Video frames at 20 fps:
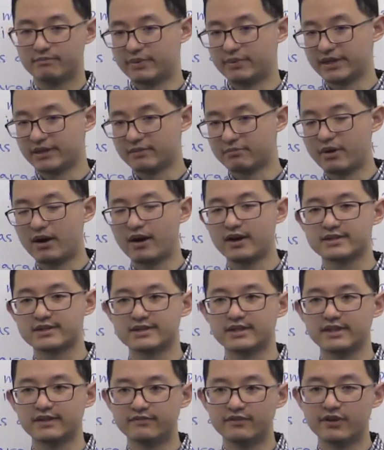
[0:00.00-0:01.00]
being
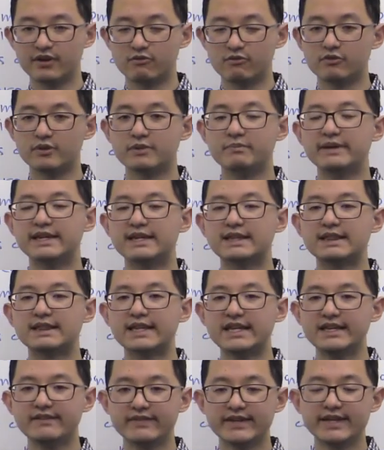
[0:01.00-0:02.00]
positive would be
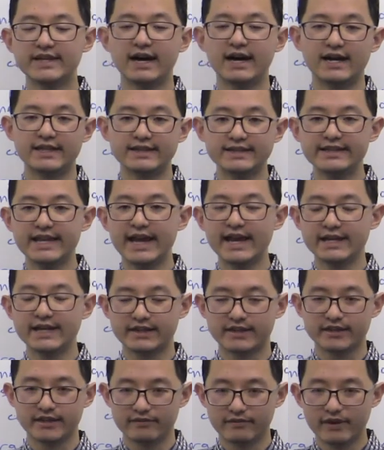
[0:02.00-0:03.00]
leaving a
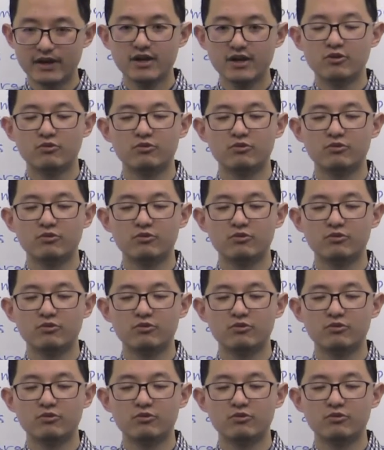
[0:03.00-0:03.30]
negative,